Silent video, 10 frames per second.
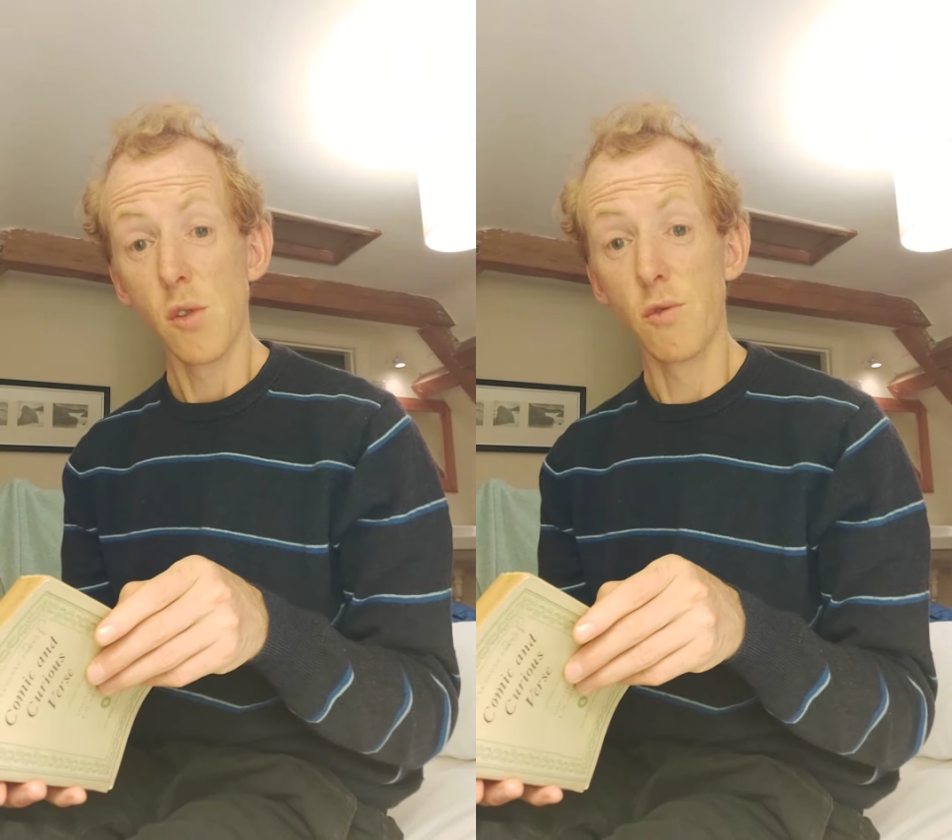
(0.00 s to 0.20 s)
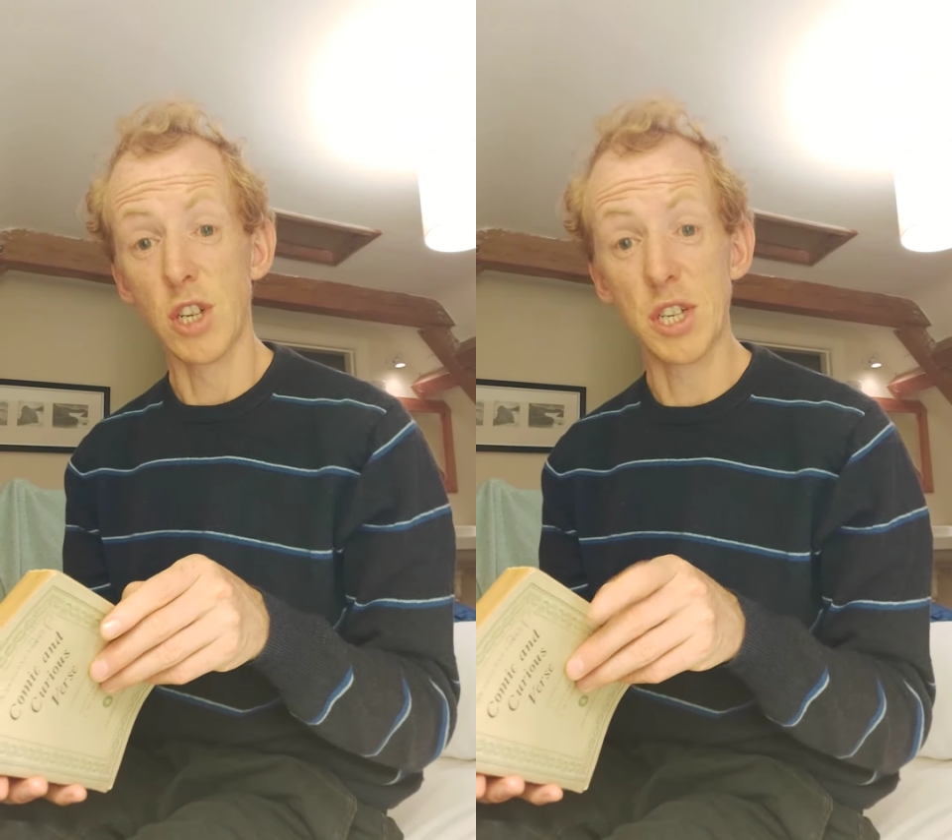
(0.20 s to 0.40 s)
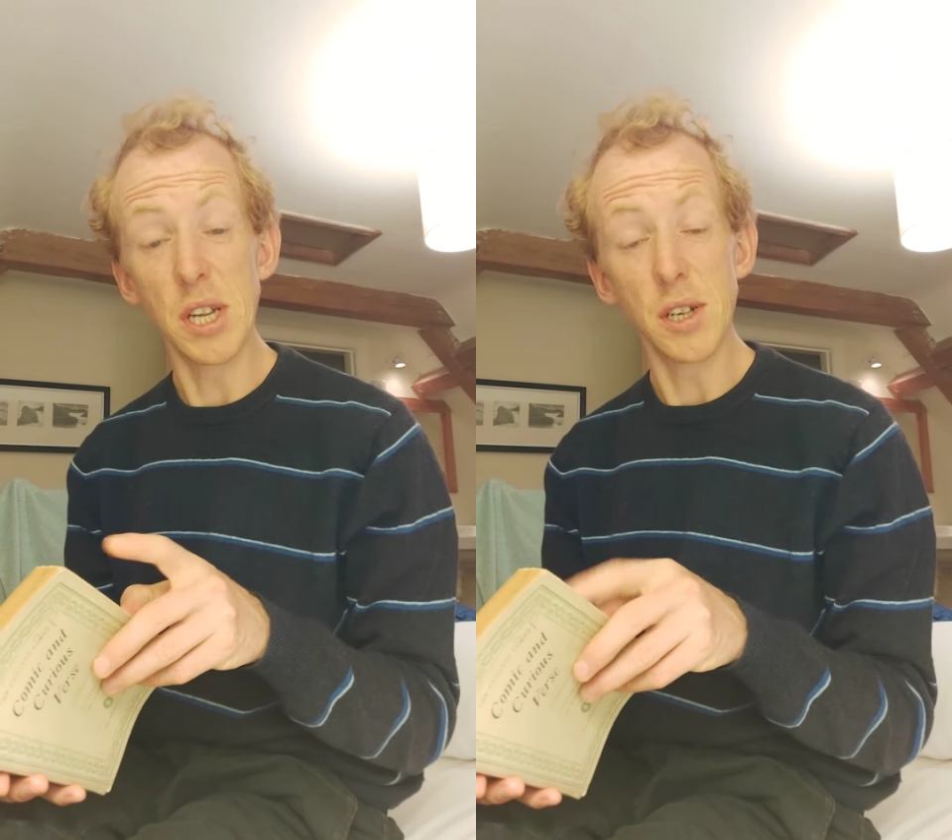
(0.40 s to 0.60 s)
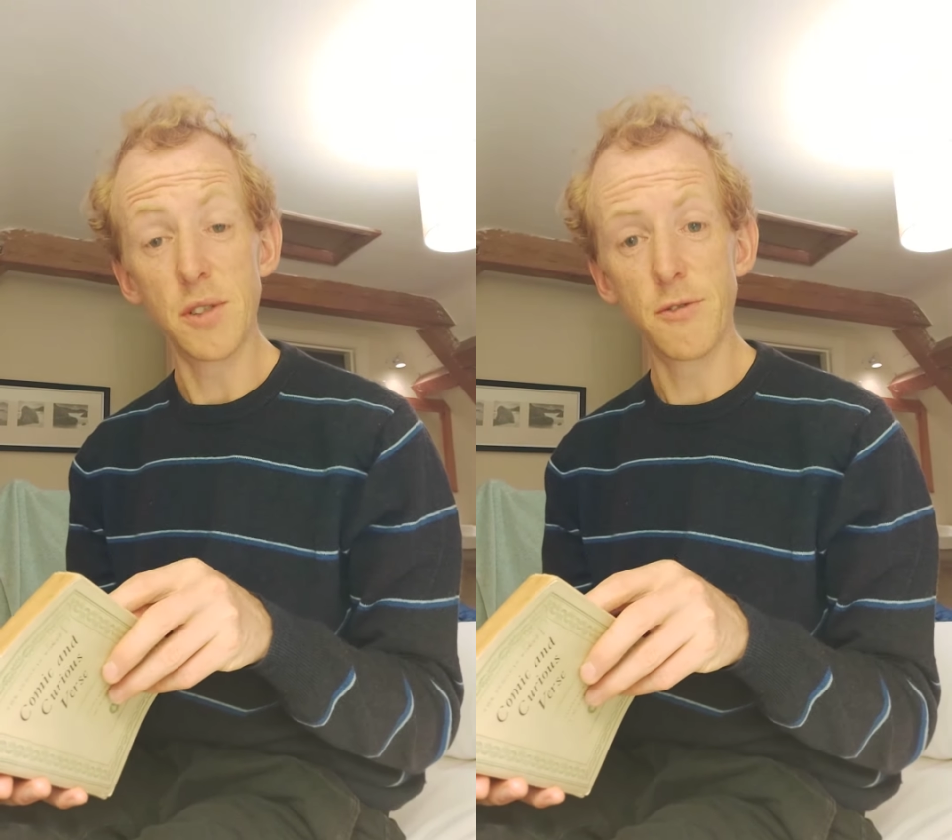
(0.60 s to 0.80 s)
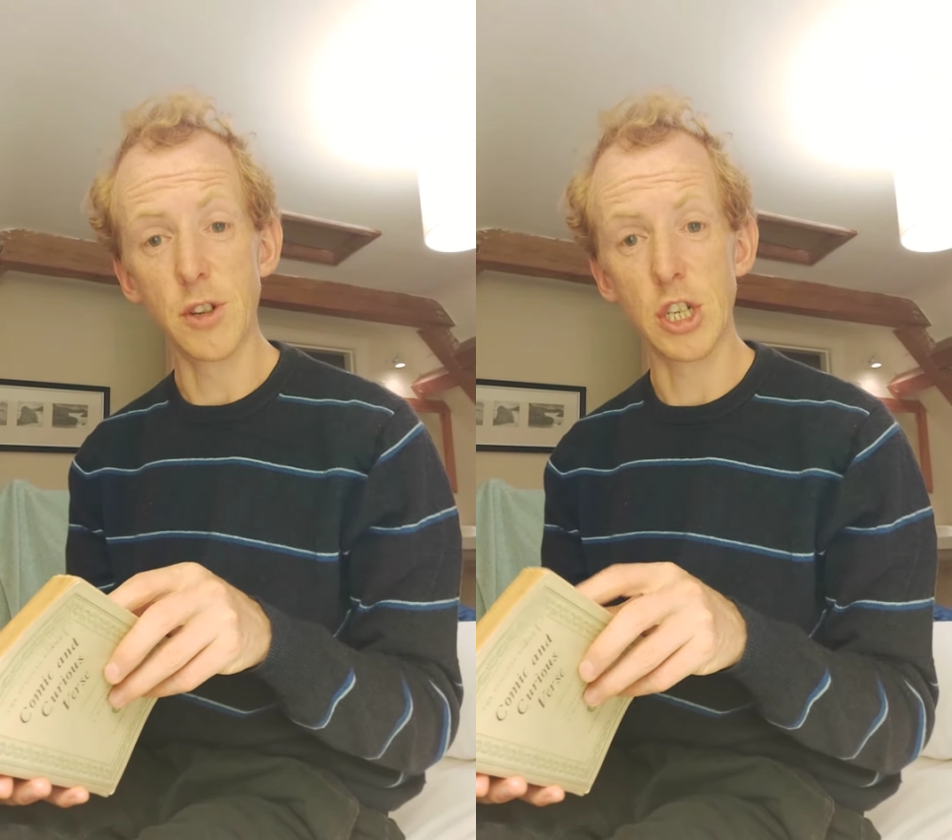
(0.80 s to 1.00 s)
Receipt
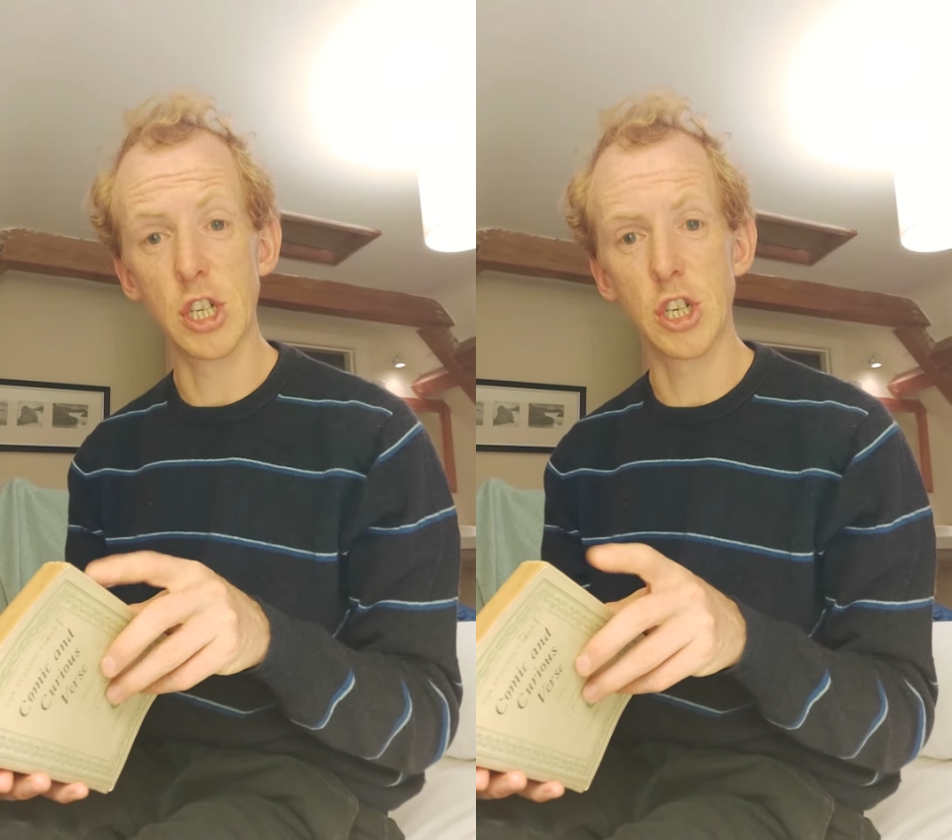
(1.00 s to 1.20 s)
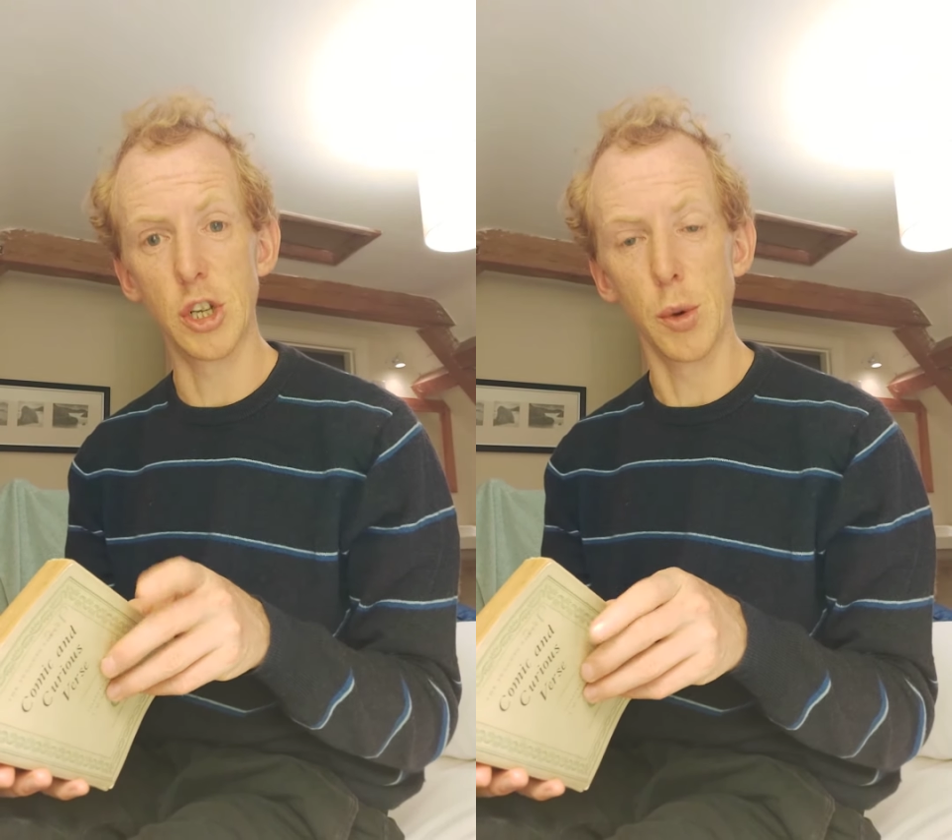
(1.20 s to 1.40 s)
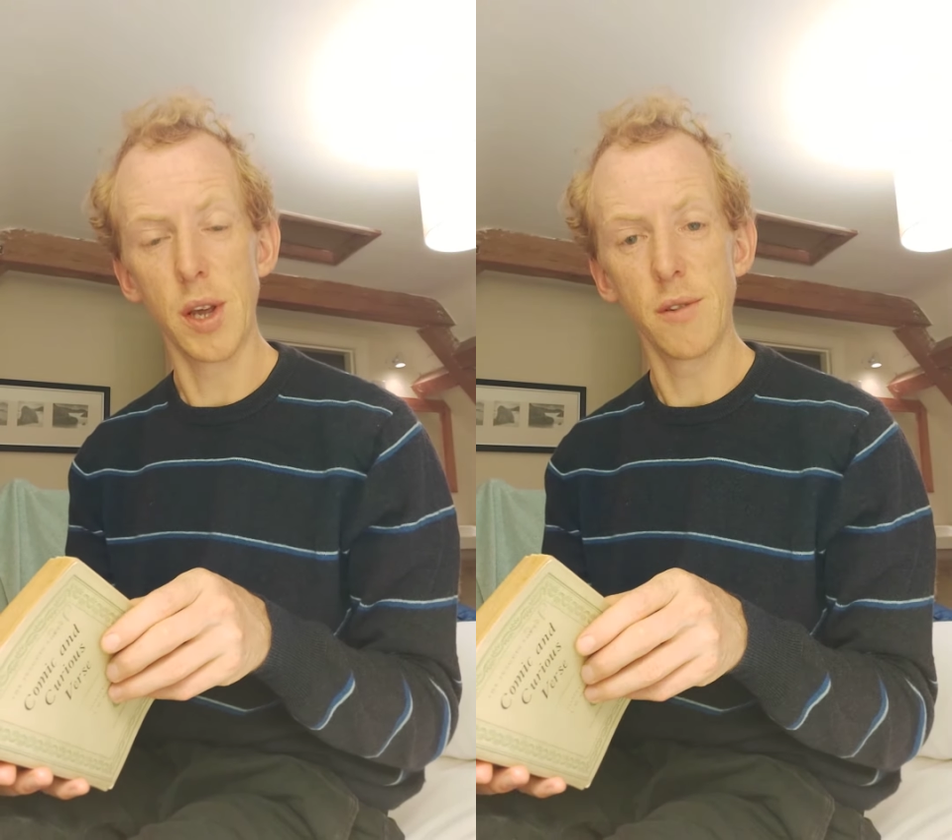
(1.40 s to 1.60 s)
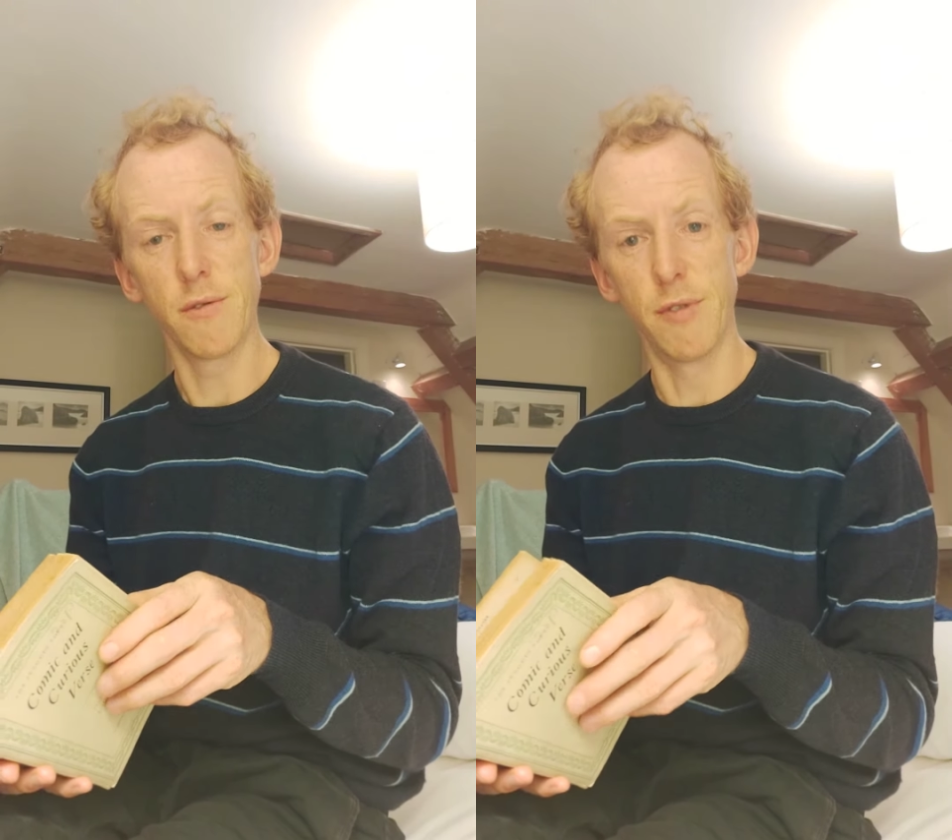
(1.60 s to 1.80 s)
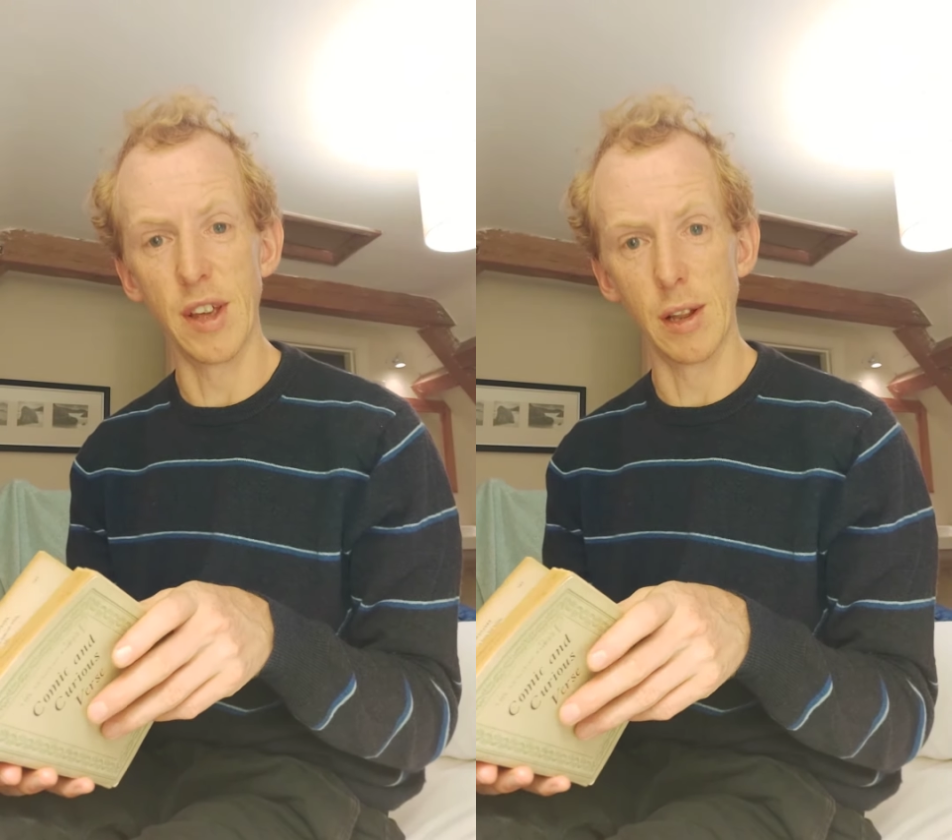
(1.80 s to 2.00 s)
for
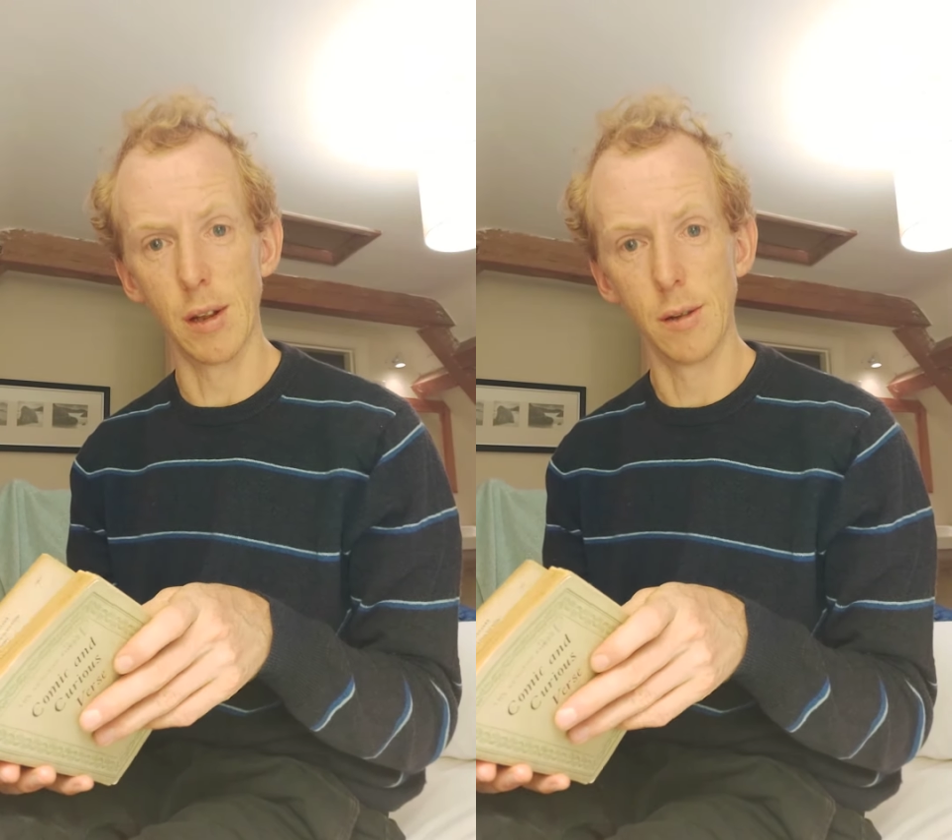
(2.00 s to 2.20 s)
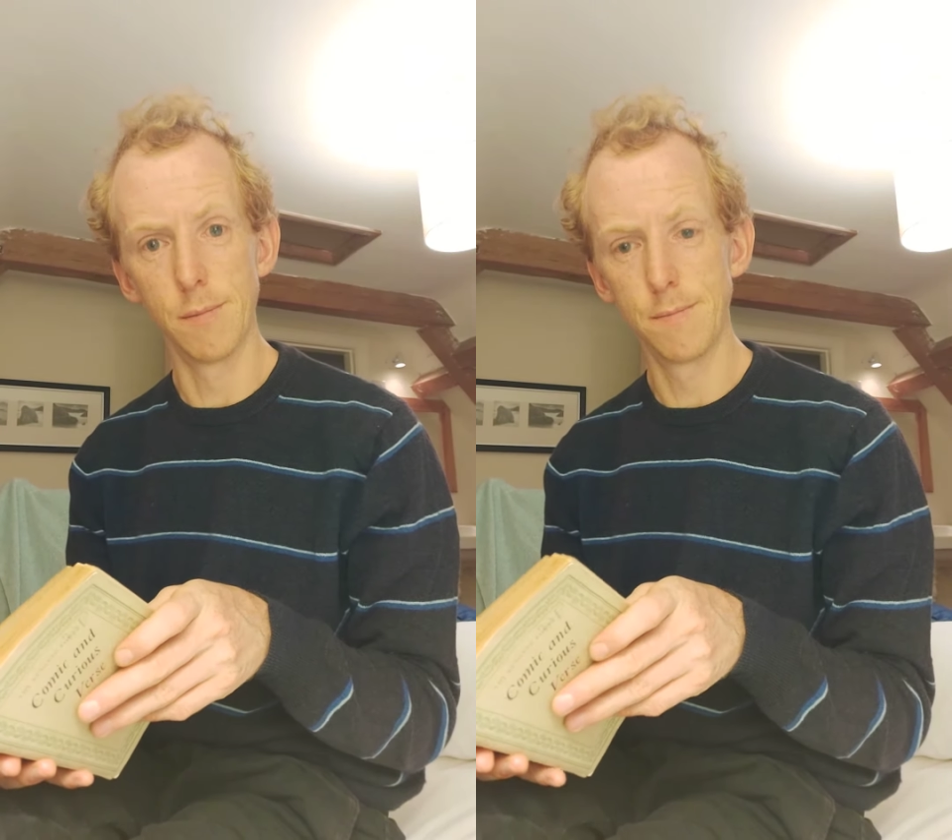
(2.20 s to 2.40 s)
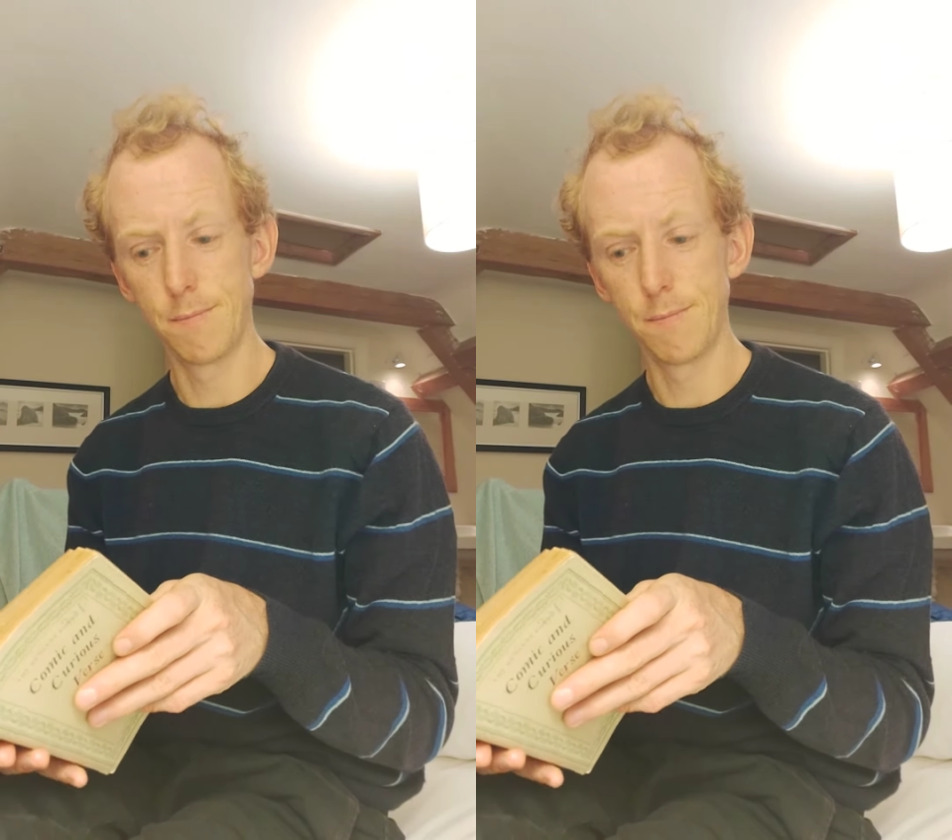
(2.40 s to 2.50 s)
stewing veal.